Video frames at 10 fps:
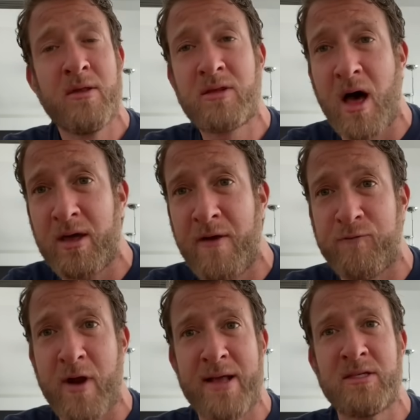Tell your
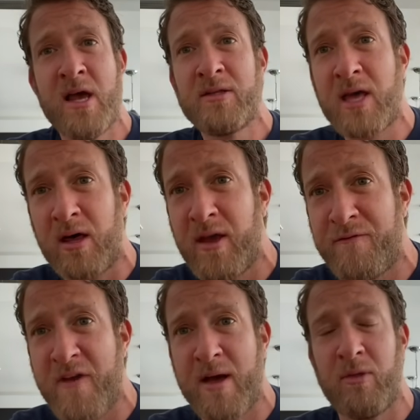friends, tell your
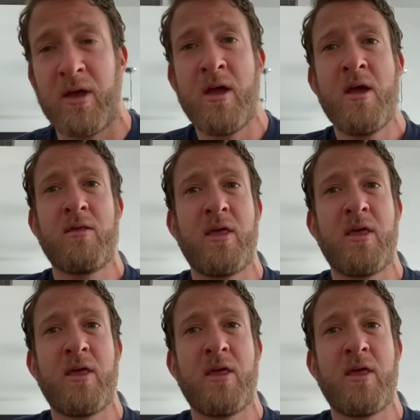family.